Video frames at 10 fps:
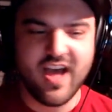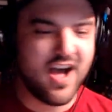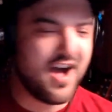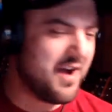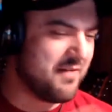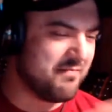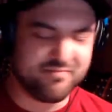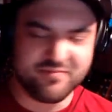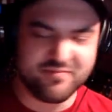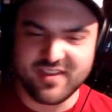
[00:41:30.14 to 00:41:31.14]

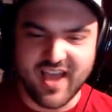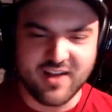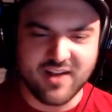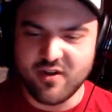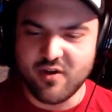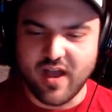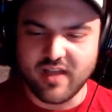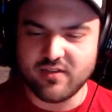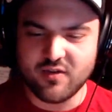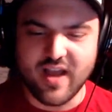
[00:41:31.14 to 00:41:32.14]
I don't know,
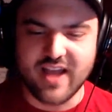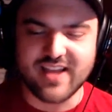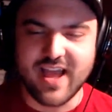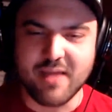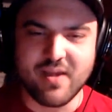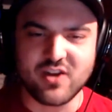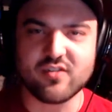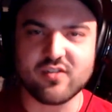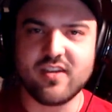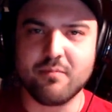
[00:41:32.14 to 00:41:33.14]
they're not
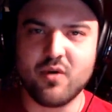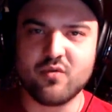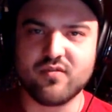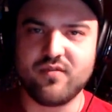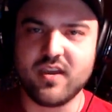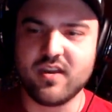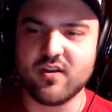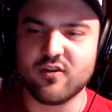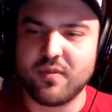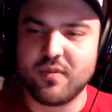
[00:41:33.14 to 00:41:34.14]
diametrically opposed
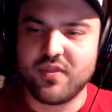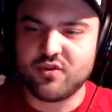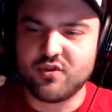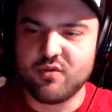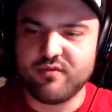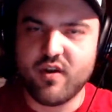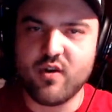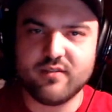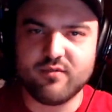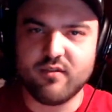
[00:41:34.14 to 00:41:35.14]
figures, but they're two very
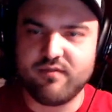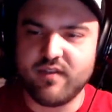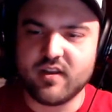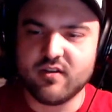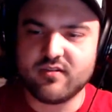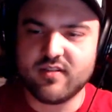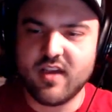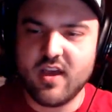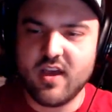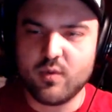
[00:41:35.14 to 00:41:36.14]
different figures
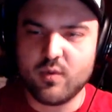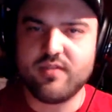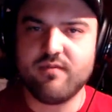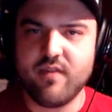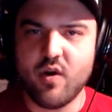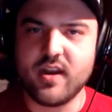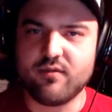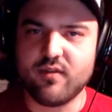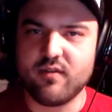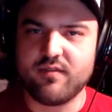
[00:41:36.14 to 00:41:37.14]
with very
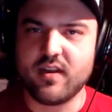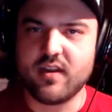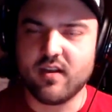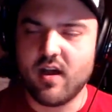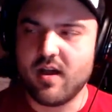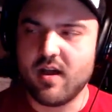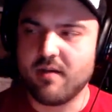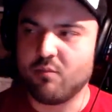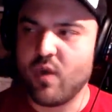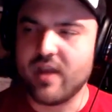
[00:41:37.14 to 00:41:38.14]
different
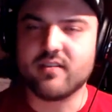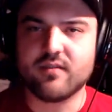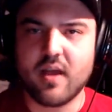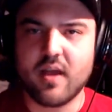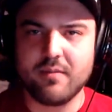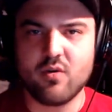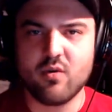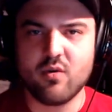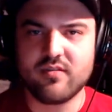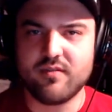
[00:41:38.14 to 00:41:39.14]
ways of coming
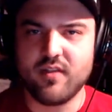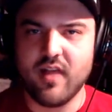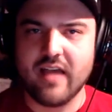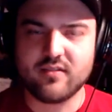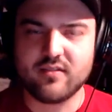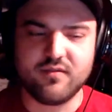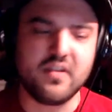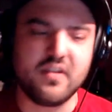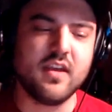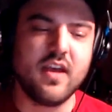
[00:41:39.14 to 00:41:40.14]
towards the
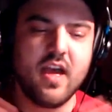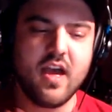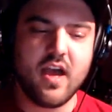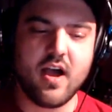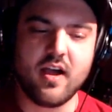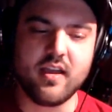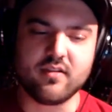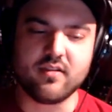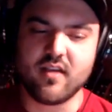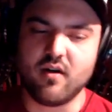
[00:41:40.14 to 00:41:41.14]
philosophy
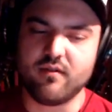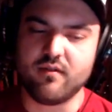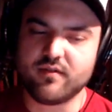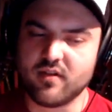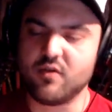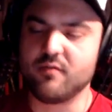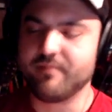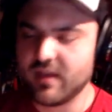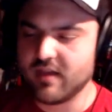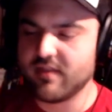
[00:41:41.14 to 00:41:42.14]
itself. So
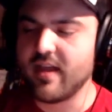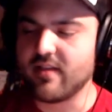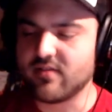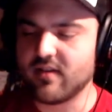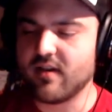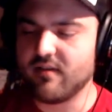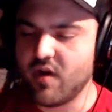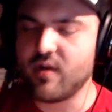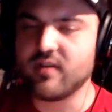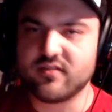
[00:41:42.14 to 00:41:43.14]
that's a
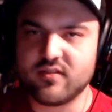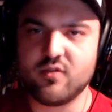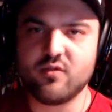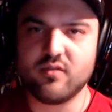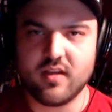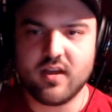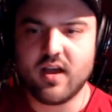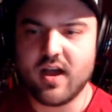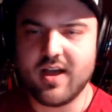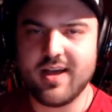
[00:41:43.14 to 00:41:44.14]
very astute
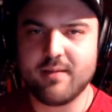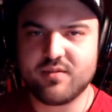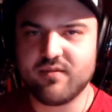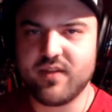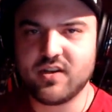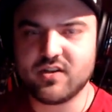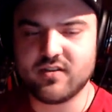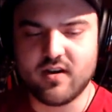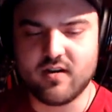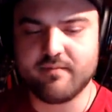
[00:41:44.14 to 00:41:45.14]

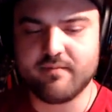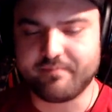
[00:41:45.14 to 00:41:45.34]
observation there.